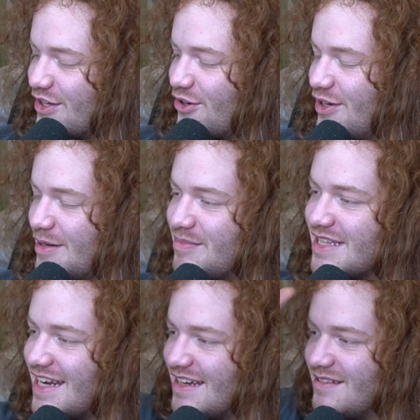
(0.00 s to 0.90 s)
could,
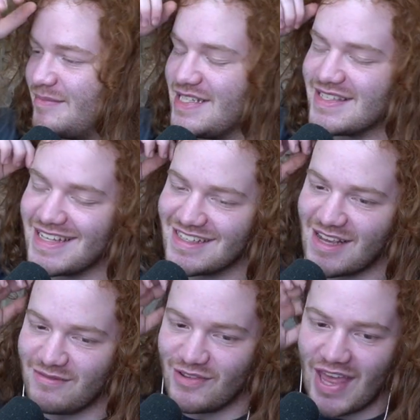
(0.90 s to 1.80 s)
but then it would be synced
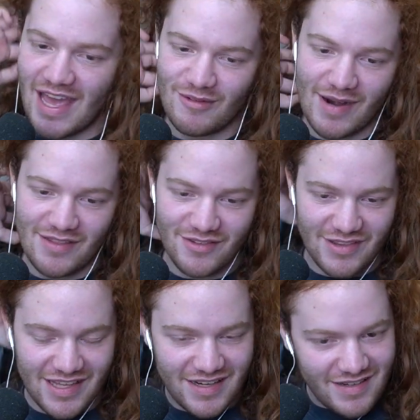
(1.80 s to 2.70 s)
off of that rather
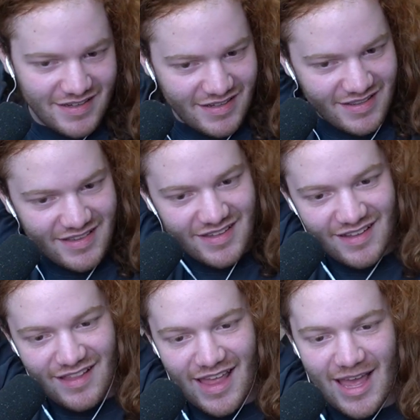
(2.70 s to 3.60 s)
than the
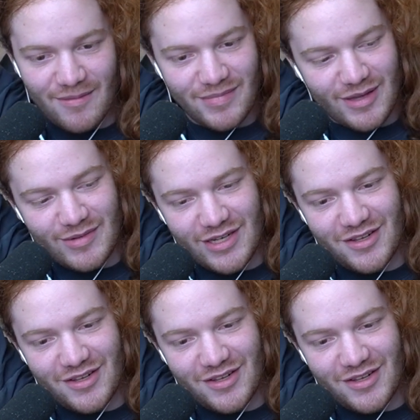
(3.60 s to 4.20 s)
clap that we